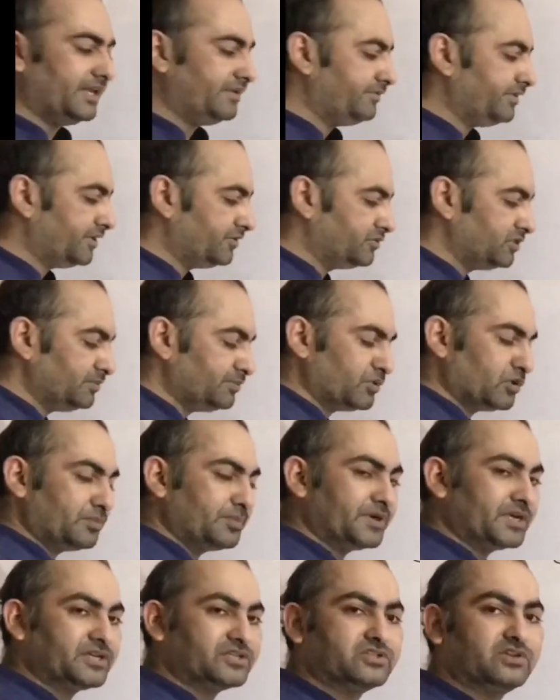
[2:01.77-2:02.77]
we are using
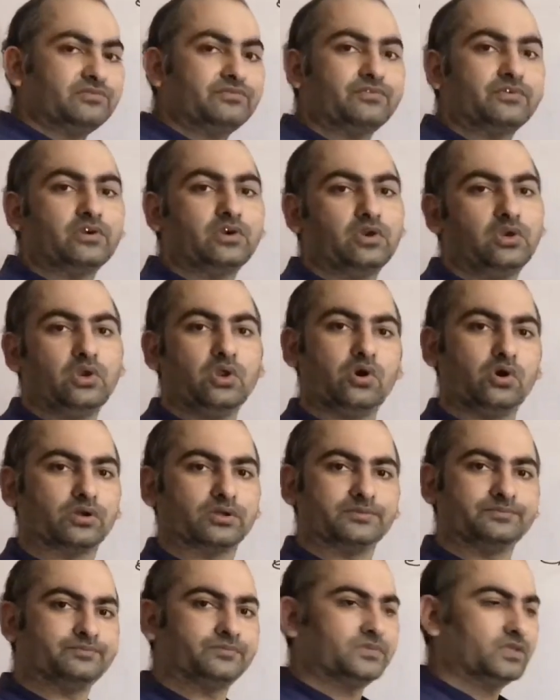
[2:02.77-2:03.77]
properties of log.
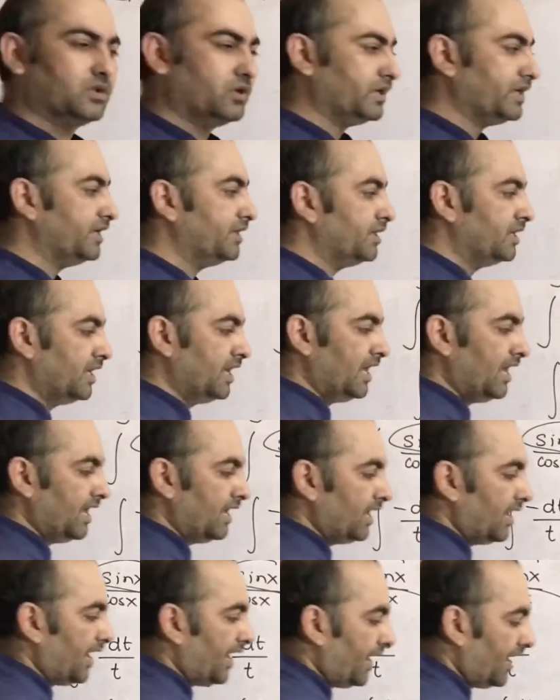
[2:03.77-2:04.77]
Okay,
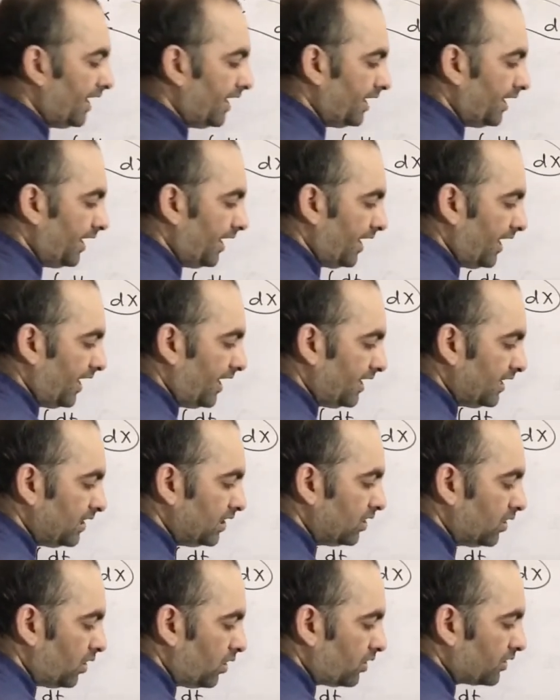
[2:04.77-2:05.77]
n
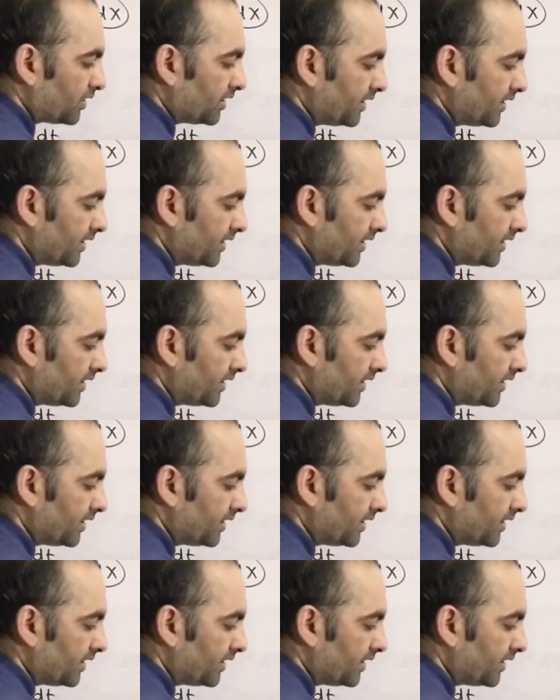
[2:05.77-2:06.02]
log